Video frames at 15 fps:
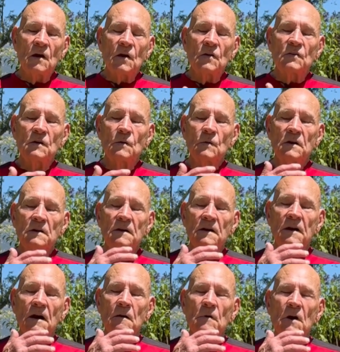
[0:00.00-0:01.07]
Then we're going to
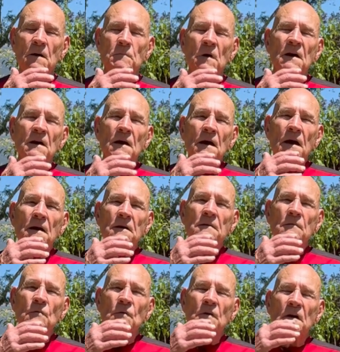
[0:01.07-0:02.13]
come up
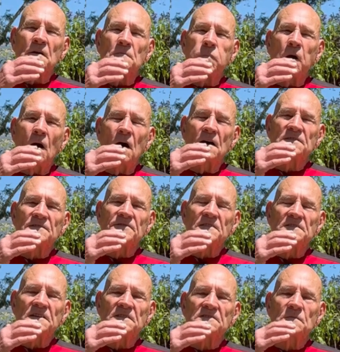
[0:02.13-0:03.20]
and pause for
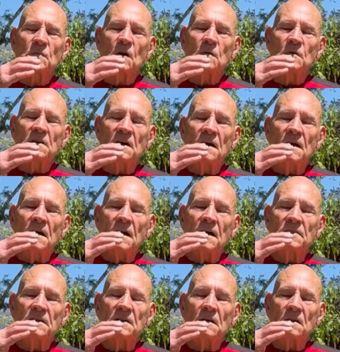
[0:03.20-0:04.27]
just a moment,
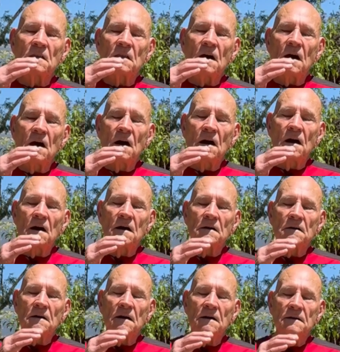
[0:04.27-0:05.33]
and then a
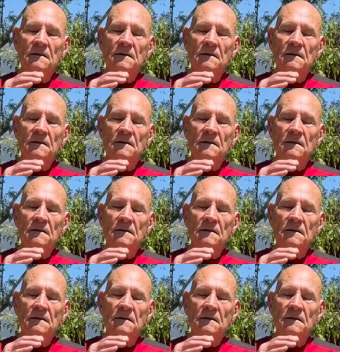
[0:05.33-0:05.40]
long,